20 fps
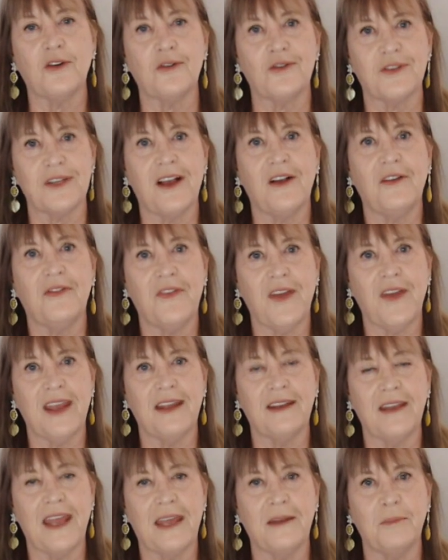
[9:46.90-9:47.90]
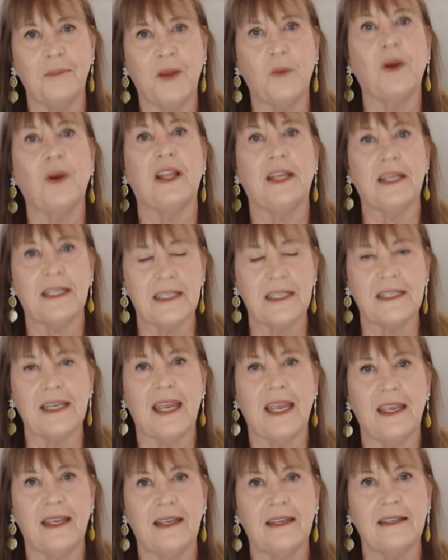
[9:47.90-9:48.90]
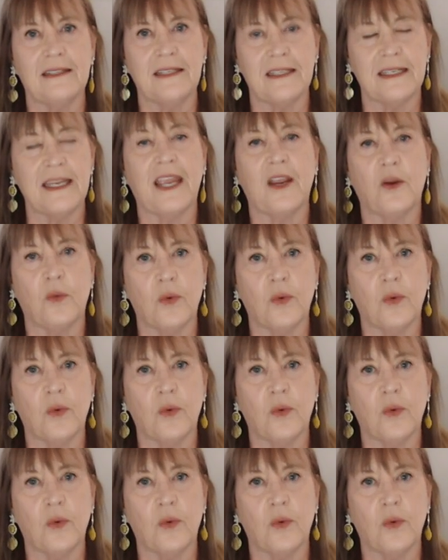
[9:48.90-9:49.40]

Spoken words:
yourself, and be willing to take